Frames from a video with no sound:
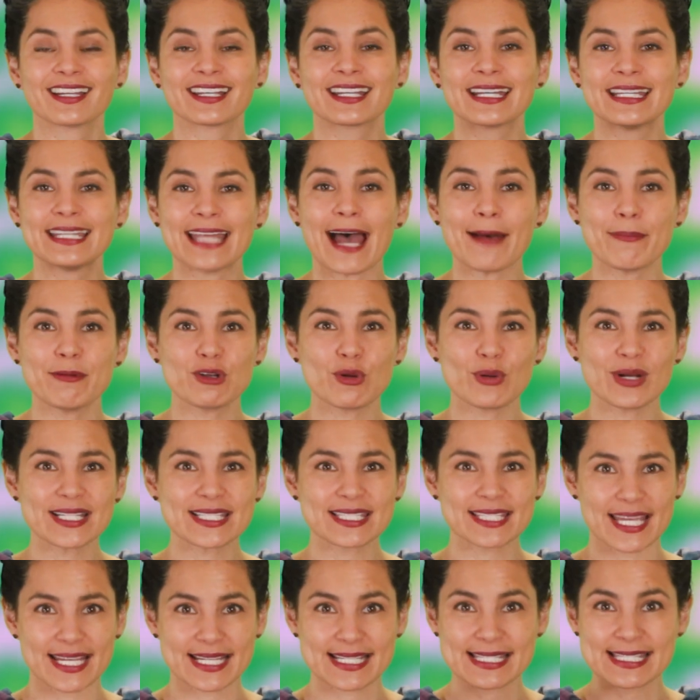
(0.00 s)

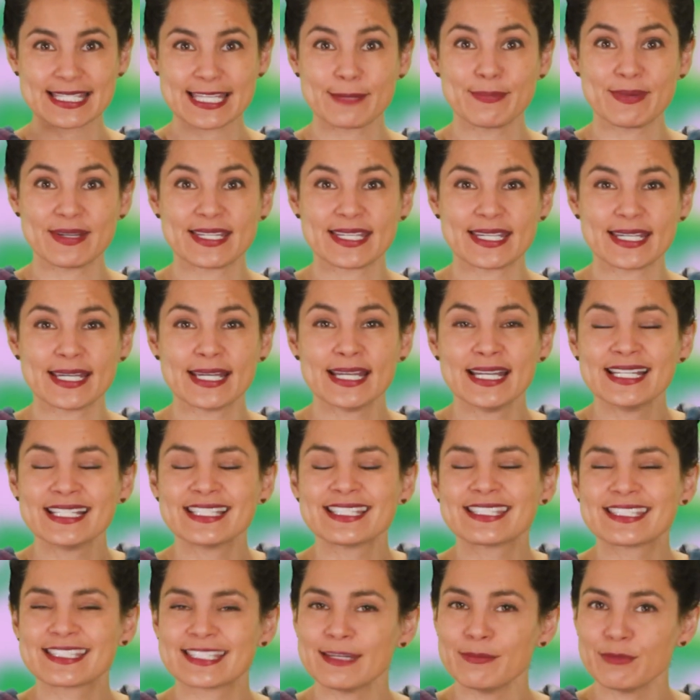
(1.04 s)
Cannabinoids like CBD
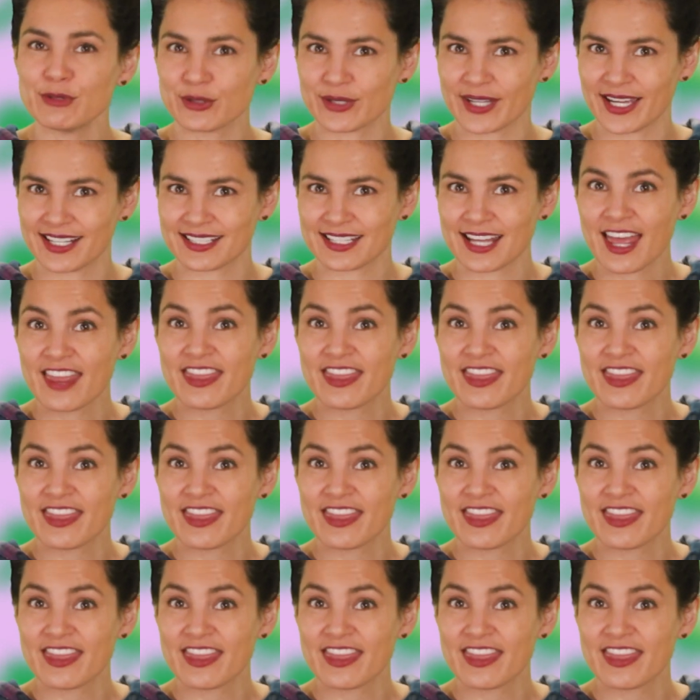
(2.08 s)
stimulate